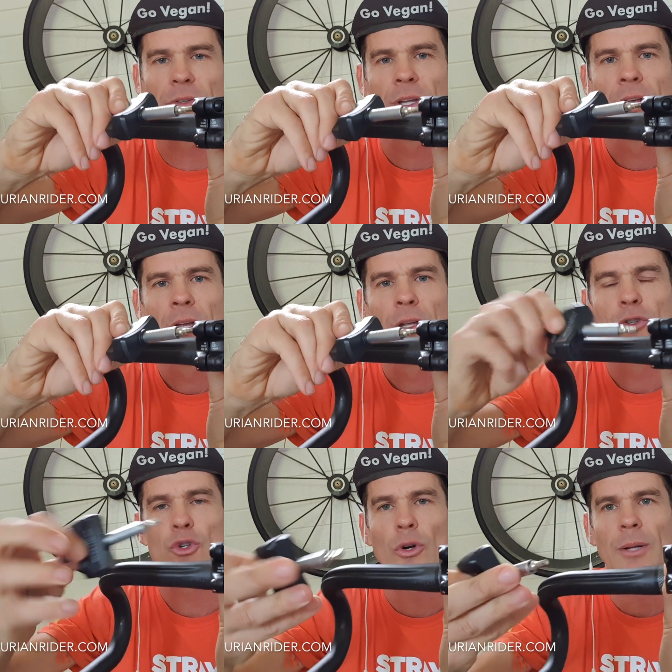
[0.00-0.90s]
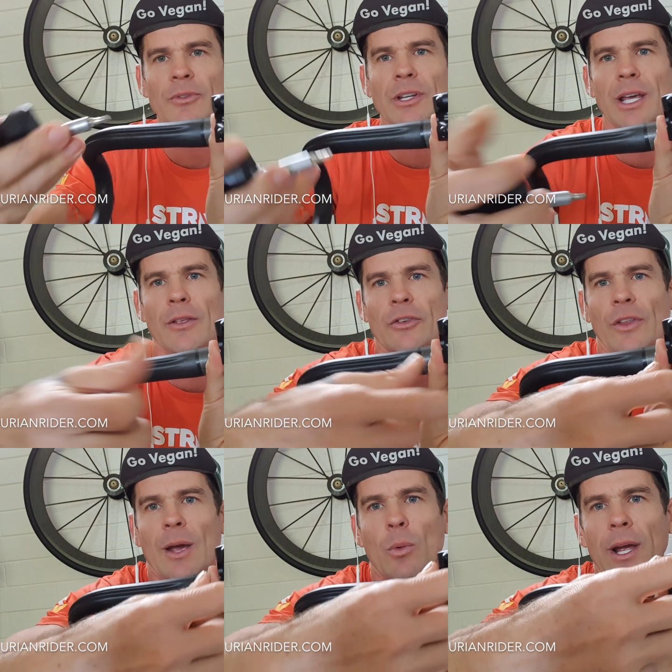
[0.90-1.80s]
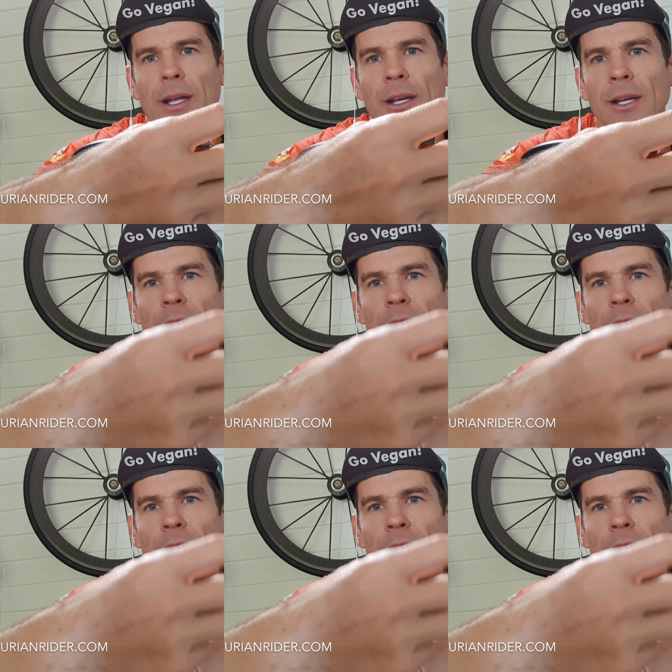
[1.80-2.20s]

You're joining them together, so that way